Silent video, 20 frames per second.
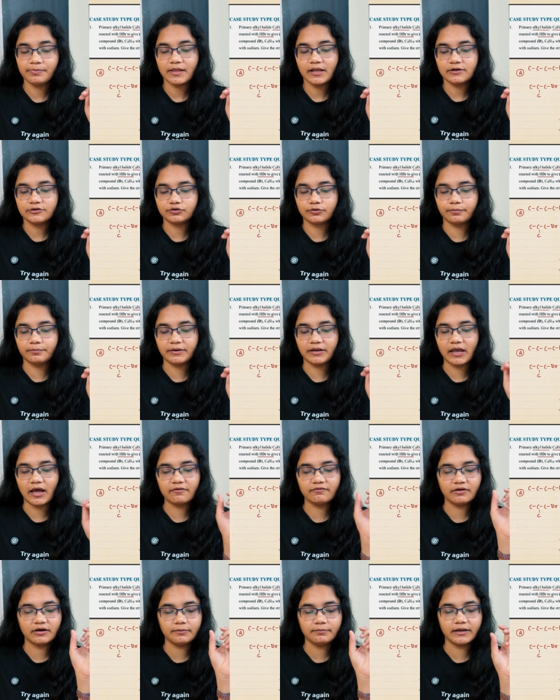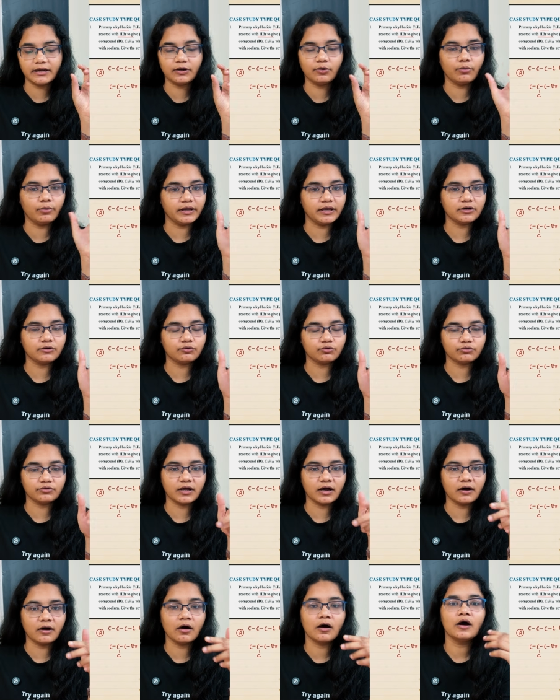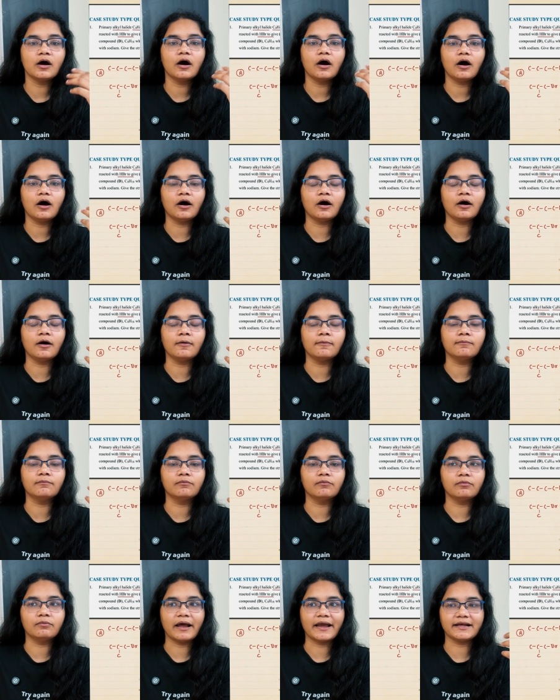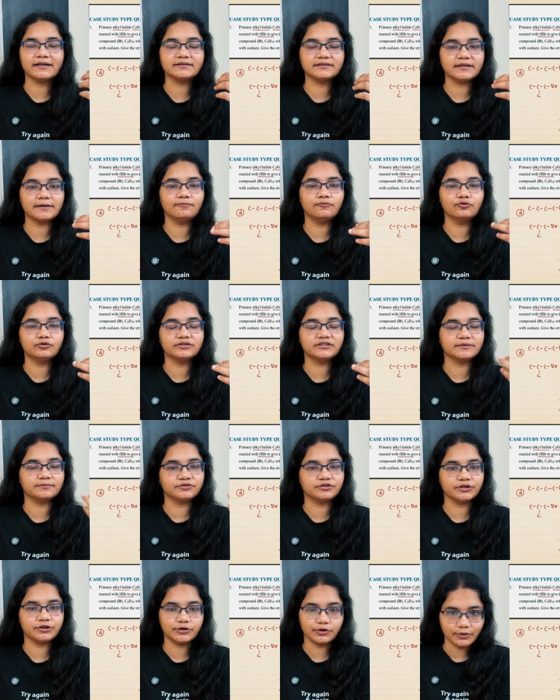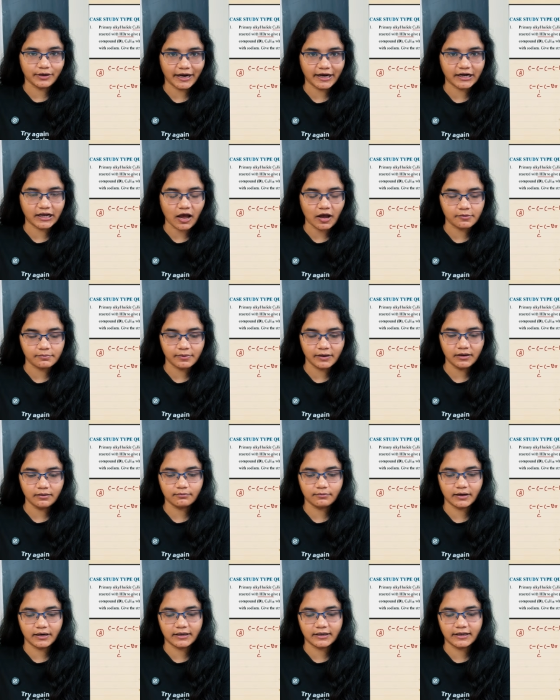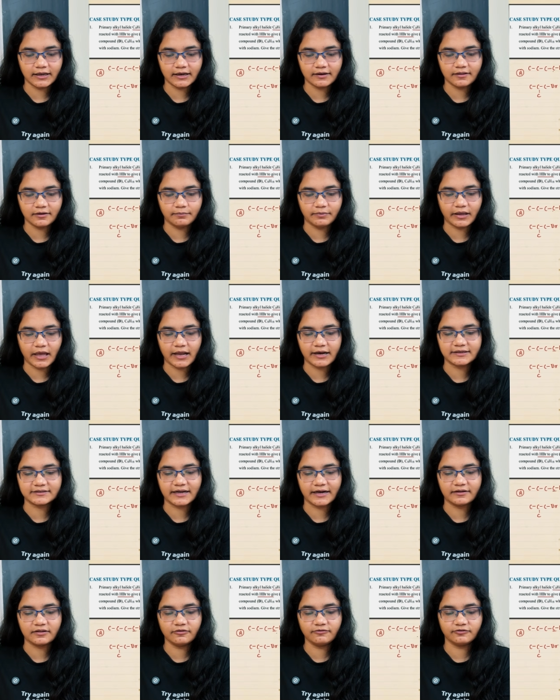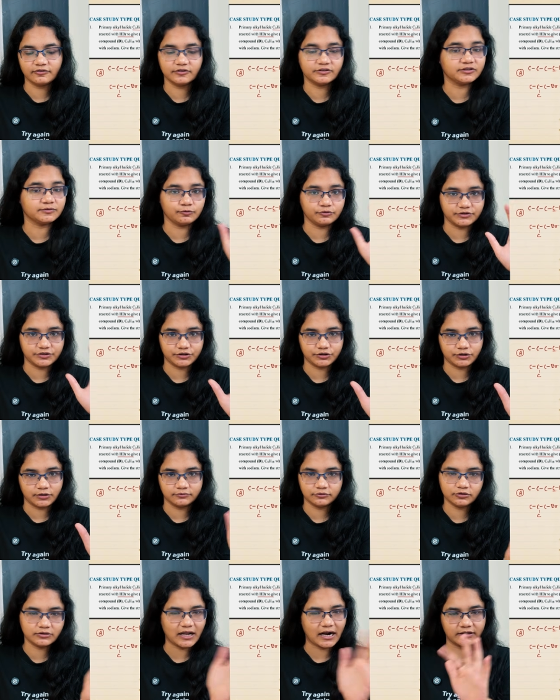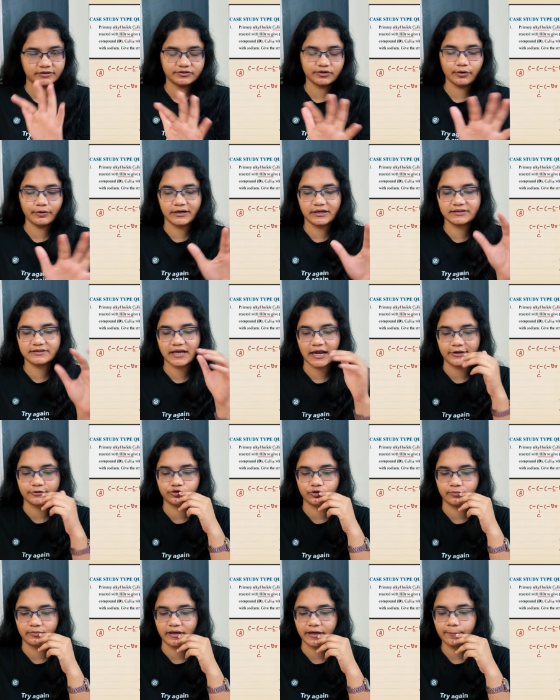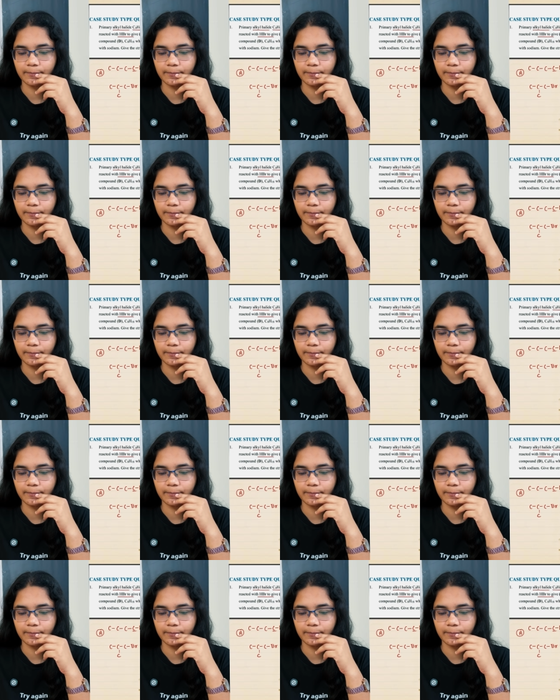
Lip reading: So Br will be going to the I can say more substituted carbon, but here the Br is at the first position. So that is how it is isomer.